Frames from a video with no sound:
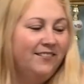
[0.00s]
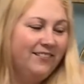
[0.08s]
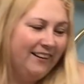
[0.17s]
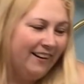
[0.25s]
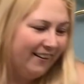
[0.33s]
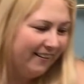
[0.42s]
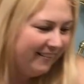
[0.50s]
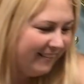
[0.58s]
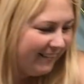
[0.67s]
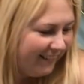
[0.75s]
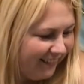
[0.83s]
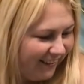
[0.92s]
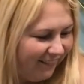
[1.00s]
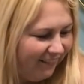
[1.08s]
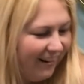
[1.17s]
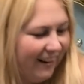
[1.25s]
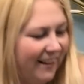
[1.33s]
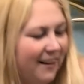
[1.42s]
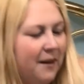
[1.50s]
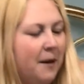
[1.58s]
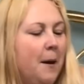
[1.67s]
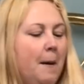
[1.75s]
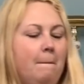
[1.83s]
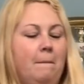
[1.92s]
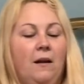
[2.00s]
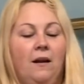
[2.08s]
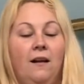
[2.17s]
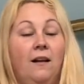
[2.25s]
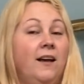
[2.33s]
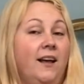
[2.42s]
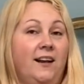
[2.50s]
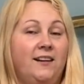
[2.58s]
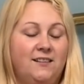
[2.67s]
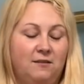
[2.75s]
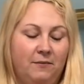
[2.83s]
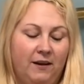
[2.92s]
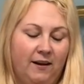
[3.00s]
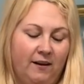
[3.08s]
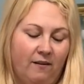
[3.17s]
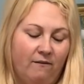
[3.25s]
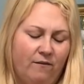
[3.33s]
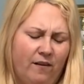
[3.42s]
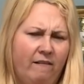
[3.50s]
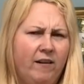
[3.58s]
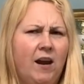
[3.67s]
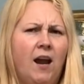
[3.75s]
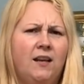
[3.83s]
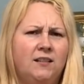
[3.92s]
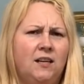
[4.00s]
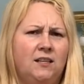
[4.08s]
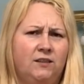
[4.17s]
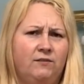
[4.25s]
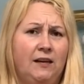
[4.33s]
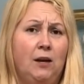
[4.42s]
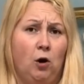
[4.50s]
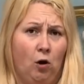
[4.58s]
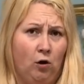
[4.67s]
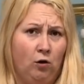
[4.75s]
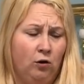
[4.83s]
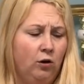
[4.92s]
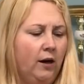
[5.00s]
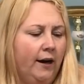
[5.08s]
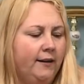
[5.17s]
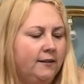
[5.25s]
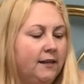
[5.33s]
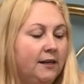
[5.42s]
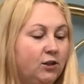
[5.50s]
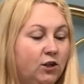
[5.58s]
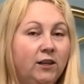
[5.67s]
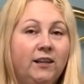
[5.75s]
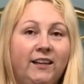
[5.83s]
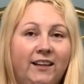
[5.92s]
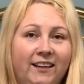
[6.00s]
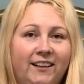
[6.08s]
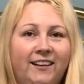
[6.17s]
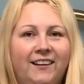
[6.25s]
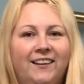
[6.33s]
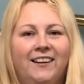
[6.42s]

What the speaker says: We're going to plug it into my very excessively long extension lead.